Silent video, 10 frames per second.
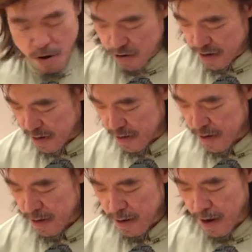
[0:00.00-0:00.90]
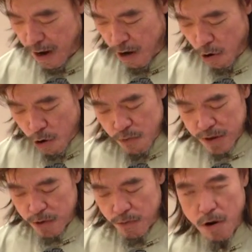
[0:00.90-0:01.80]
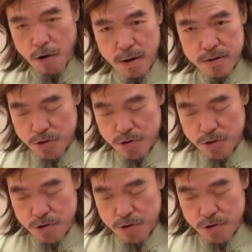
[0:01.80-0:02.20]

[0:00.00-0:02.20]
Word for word: projects uh, all over the world.